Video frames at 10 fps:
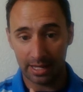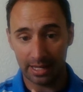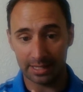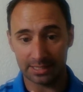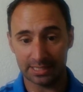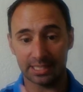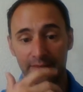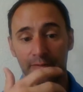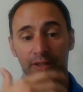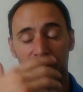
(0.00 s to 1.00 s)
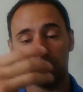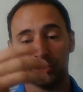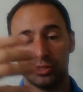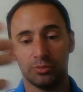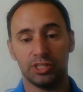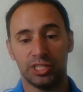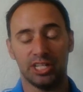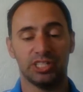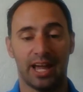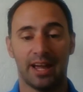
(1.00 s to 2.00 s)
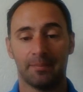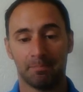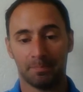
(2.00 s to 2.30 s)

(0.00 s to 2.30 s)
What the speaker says: it's significantly going to change that.